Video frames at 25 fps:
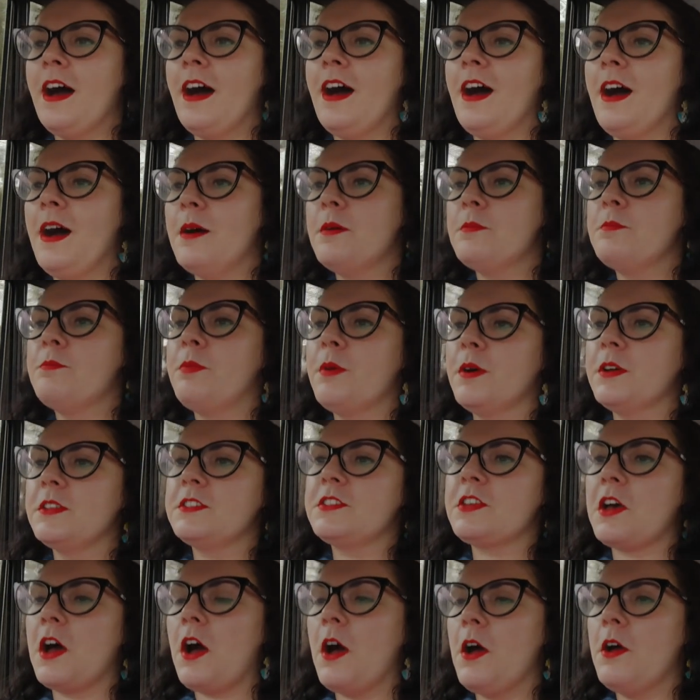but to
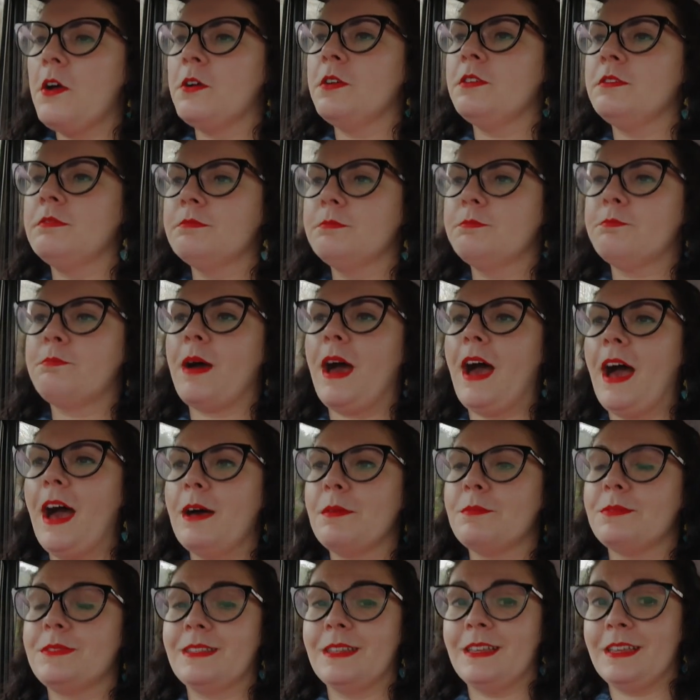own perhaps
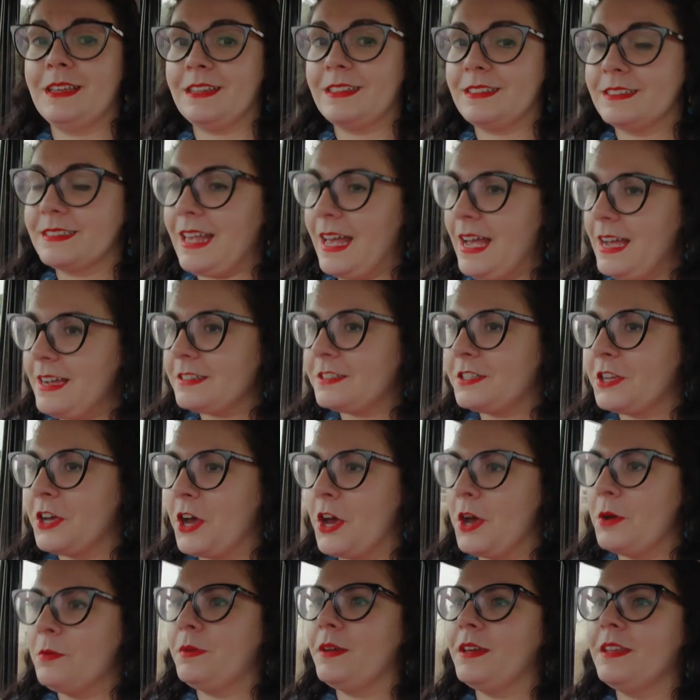the exact
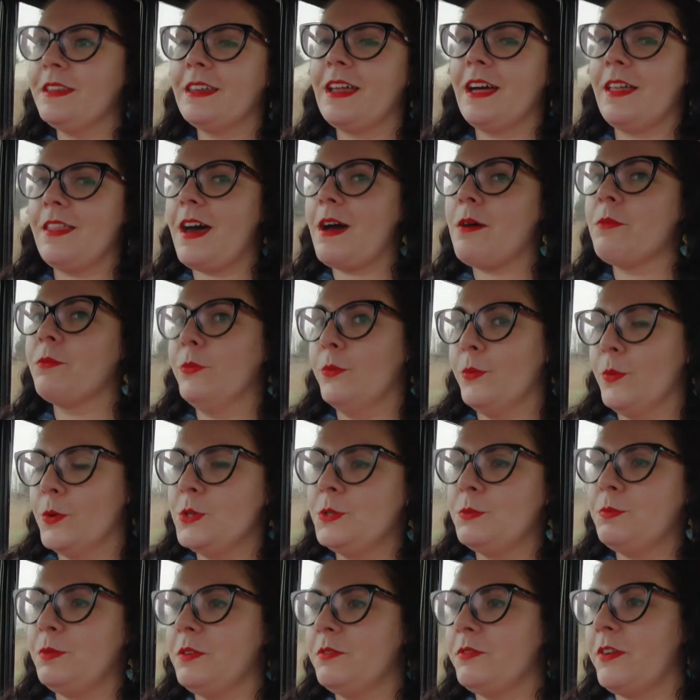Herbie, now that would
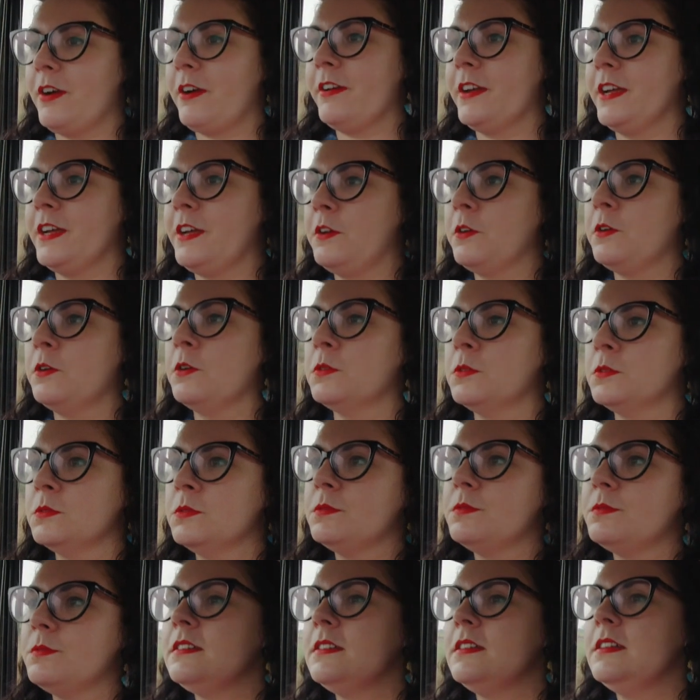be very cool.
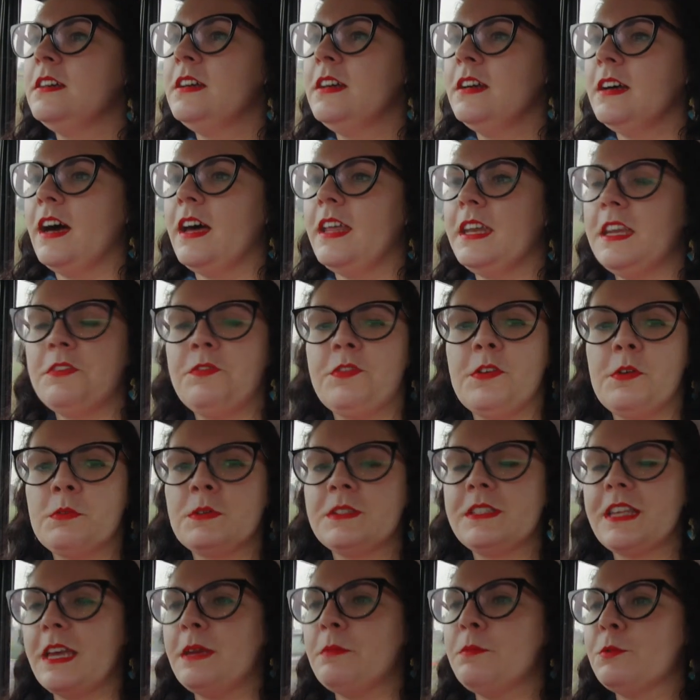And if it was
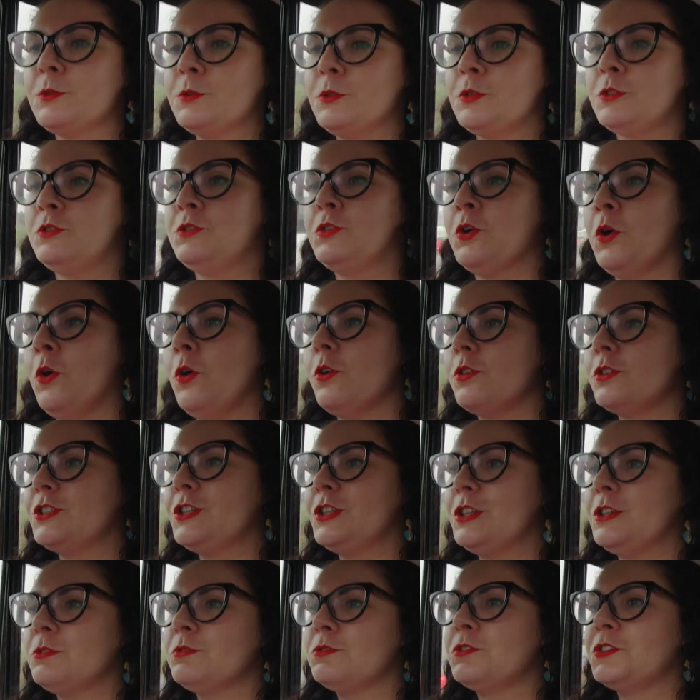able to talk to
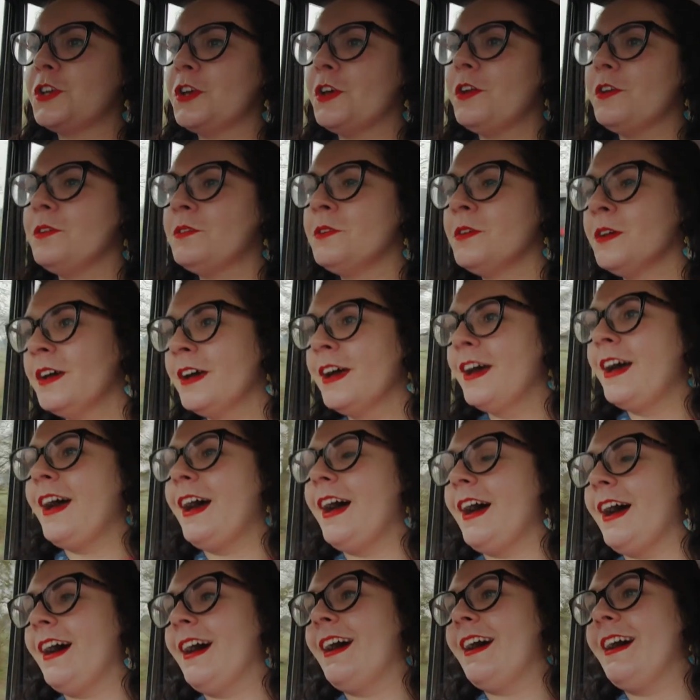you too,
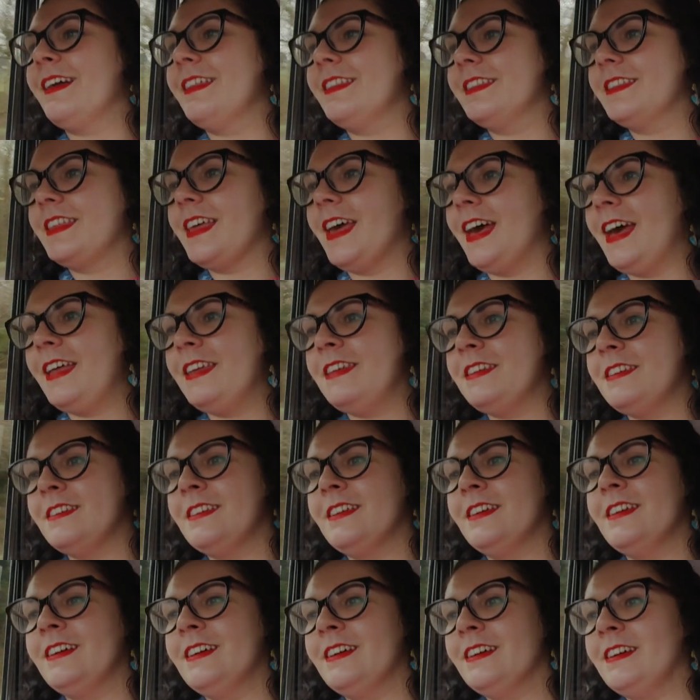then
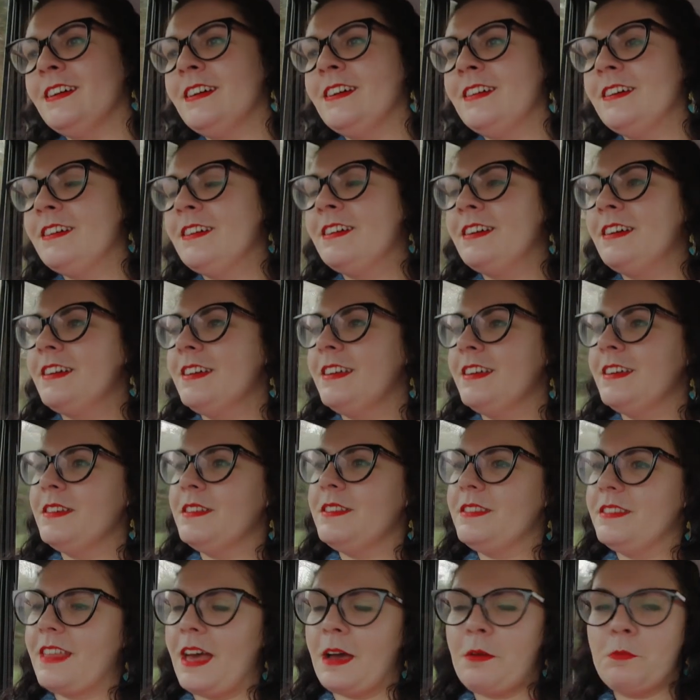
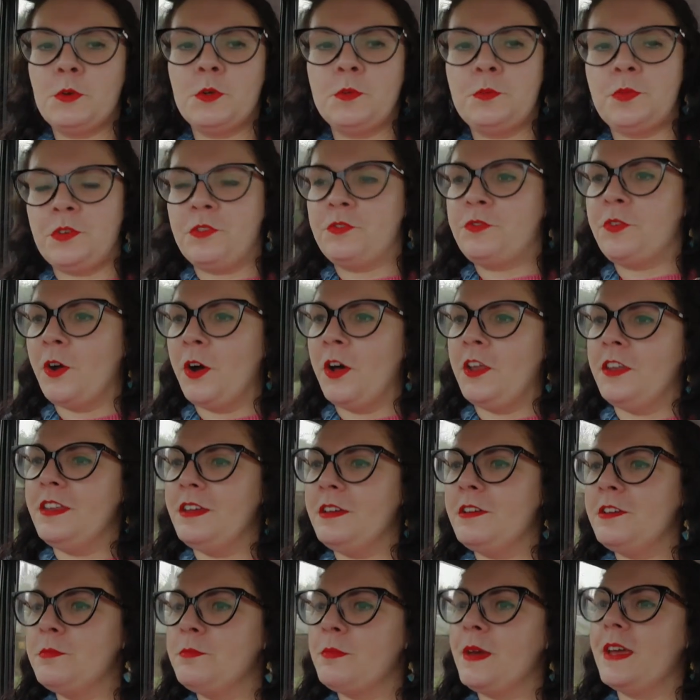that would be fun. It
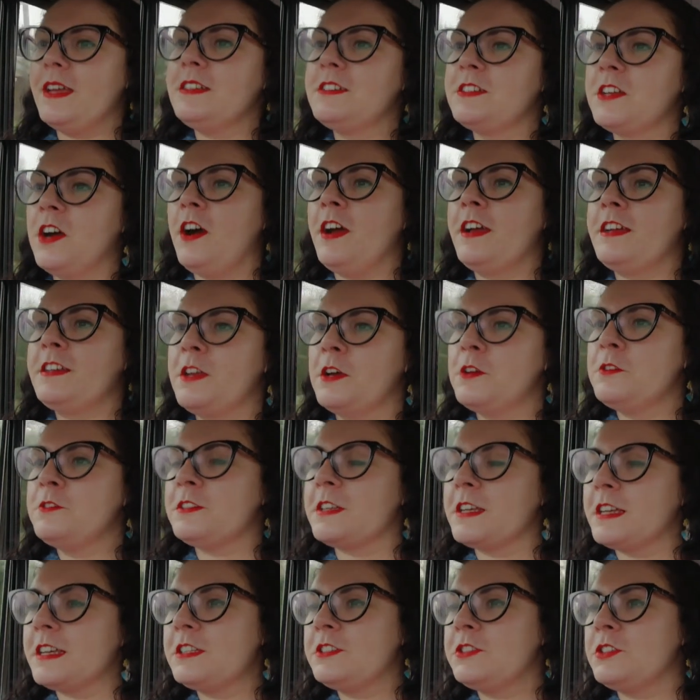would make diagnosing
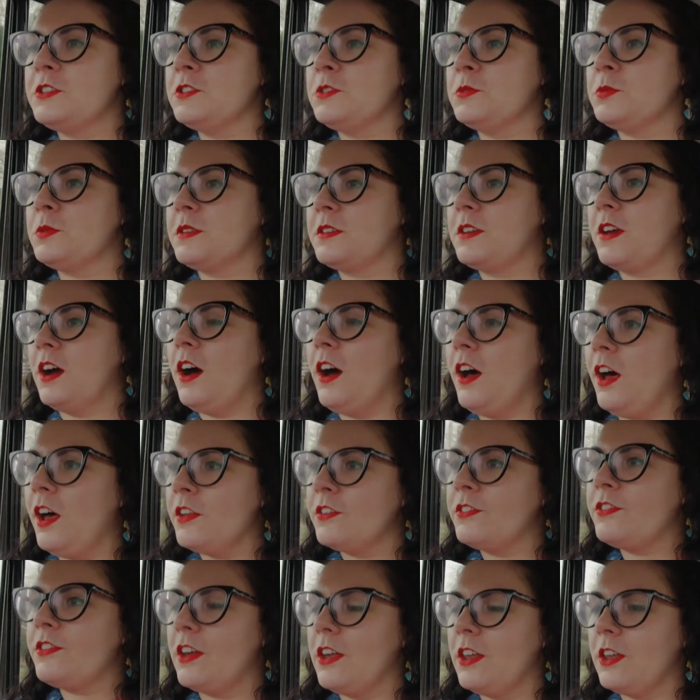issues with cars
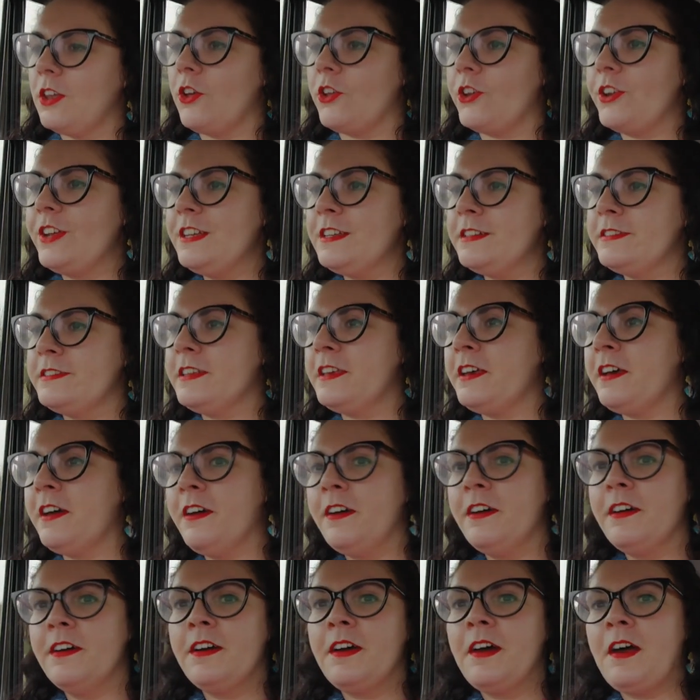a lot easier,
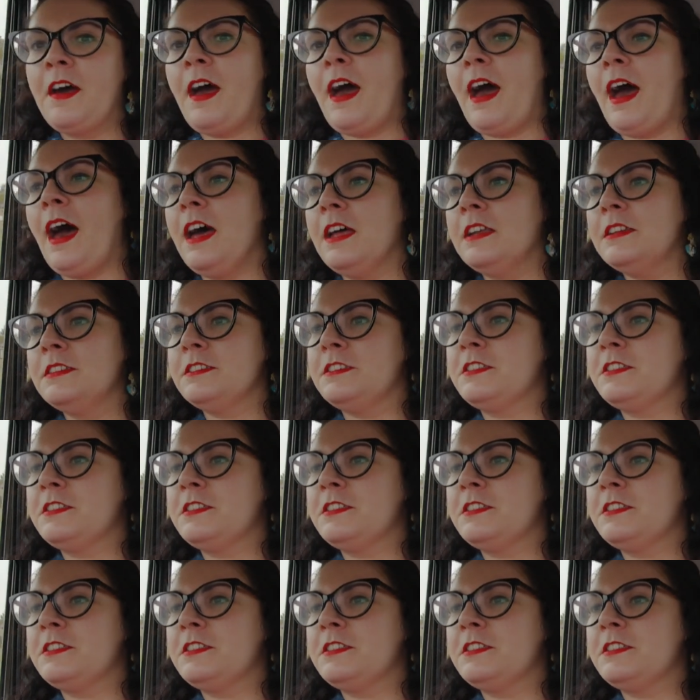and